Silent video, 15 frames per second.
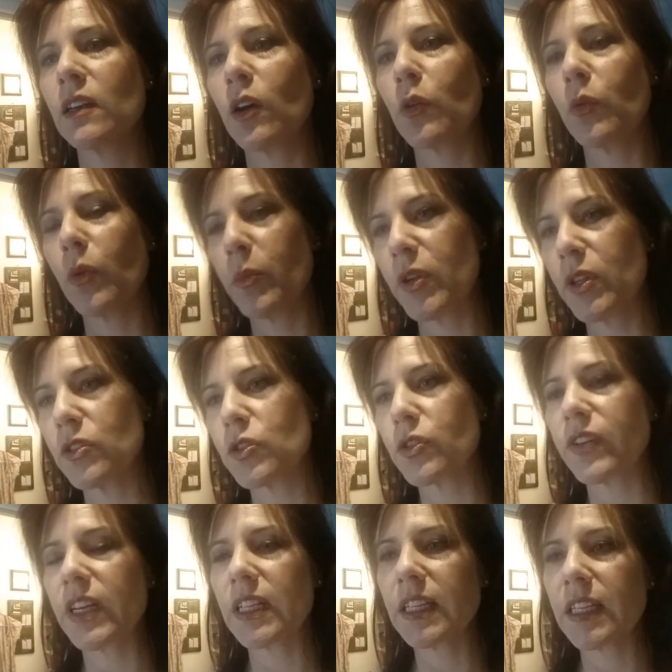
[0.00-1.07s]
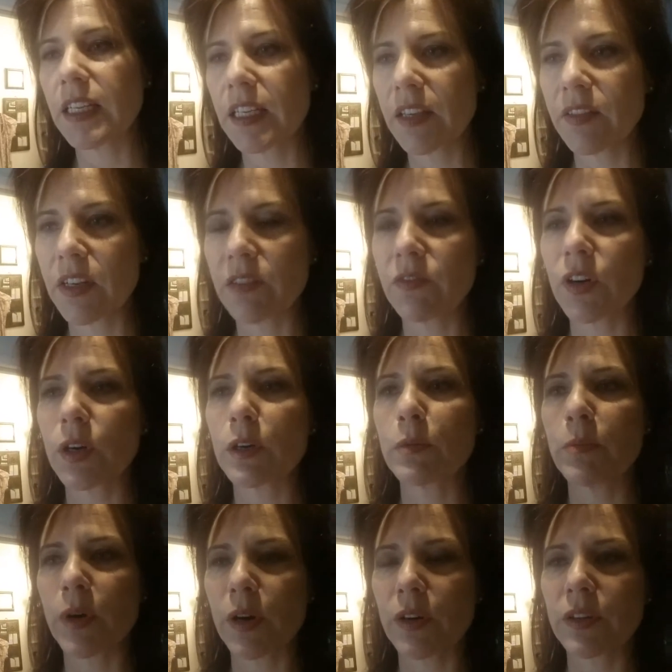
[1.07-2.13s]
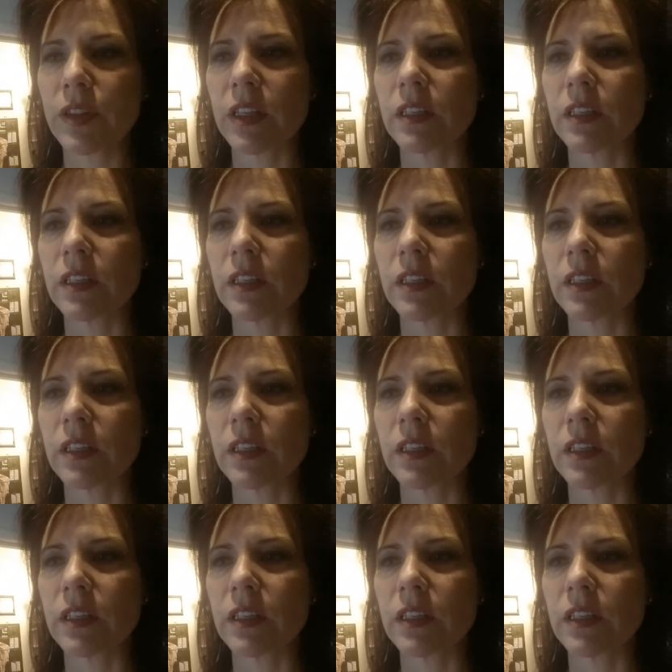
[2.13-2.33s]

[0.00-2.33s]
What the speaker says: a woman travailing and giving in birth,